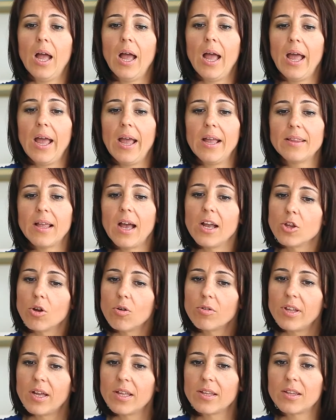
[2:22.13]
And I know
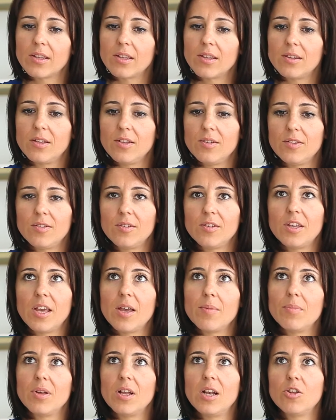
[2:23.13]
that this
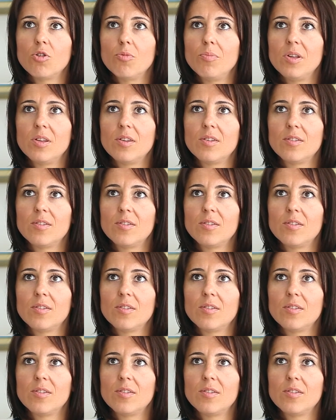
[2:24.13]
can be a little bit